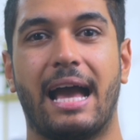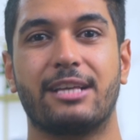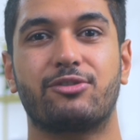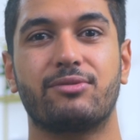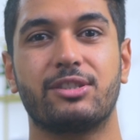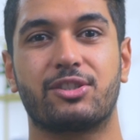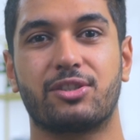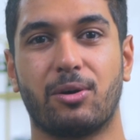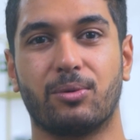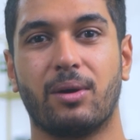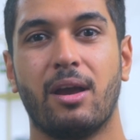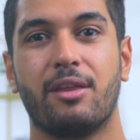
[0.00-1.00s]
As a
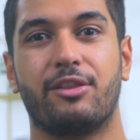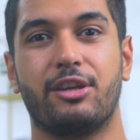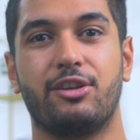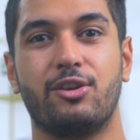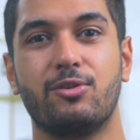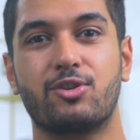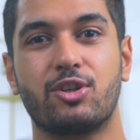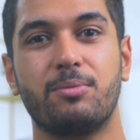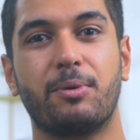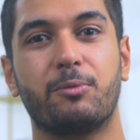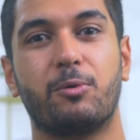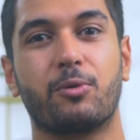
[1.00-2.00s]
result, the
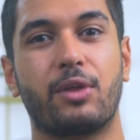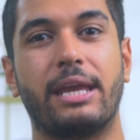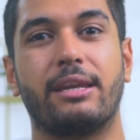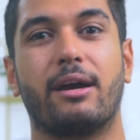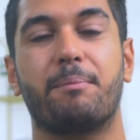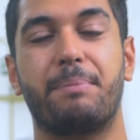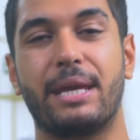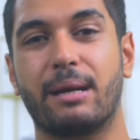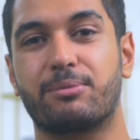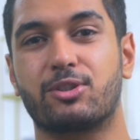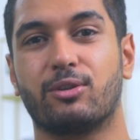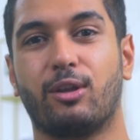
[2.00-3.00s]
YouTube will then be
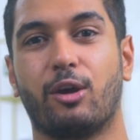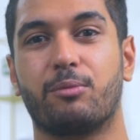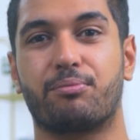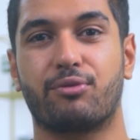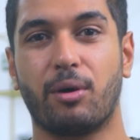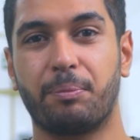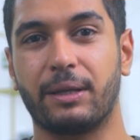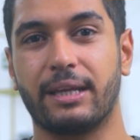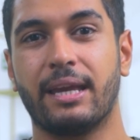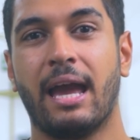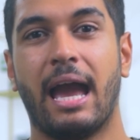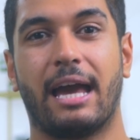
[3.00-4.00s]
able to load
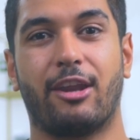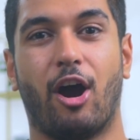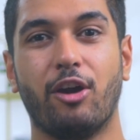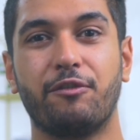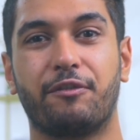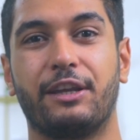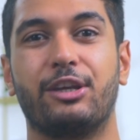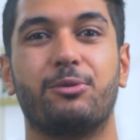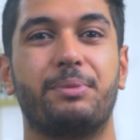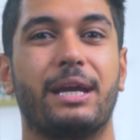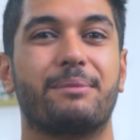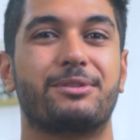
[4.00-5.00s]
properly and hopefully you'll
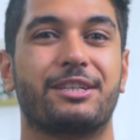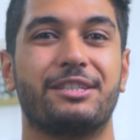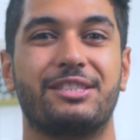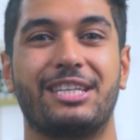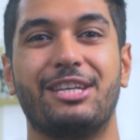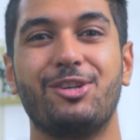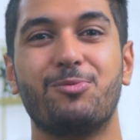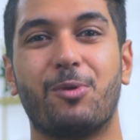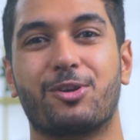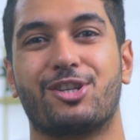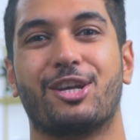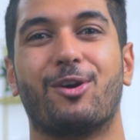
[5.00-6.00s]
be able to continue
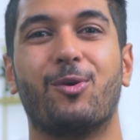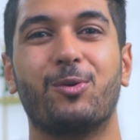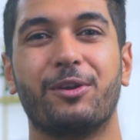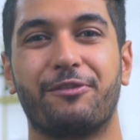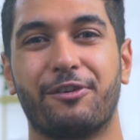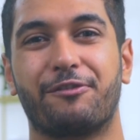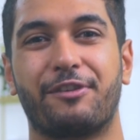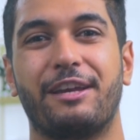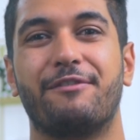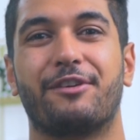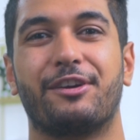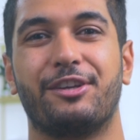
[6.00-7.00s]
watching all of your
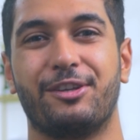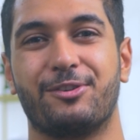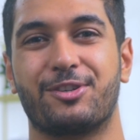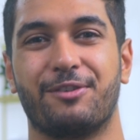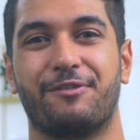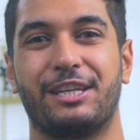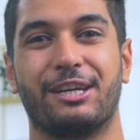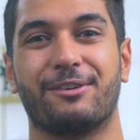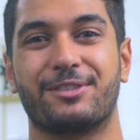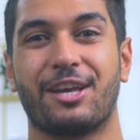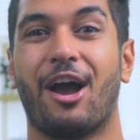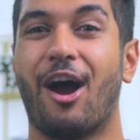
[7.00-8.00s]
favorite YouTube
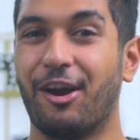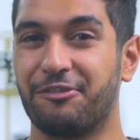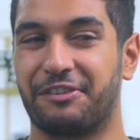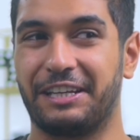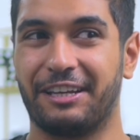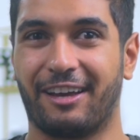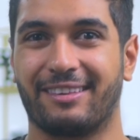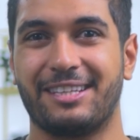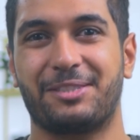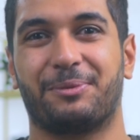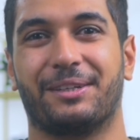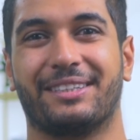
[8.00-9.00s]
videos, hopefully like
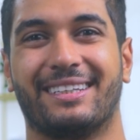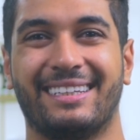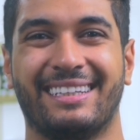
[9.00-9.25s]
this one.